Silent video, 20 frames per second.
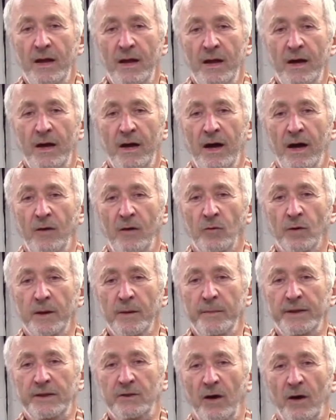We're going
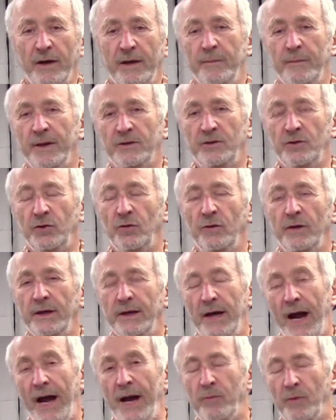to be talking about touring
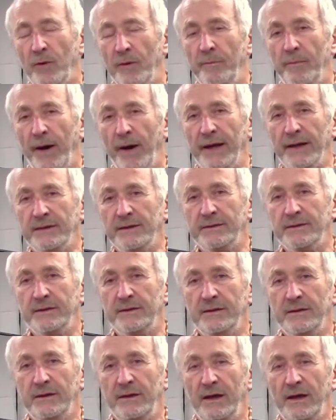and hybrid bikes.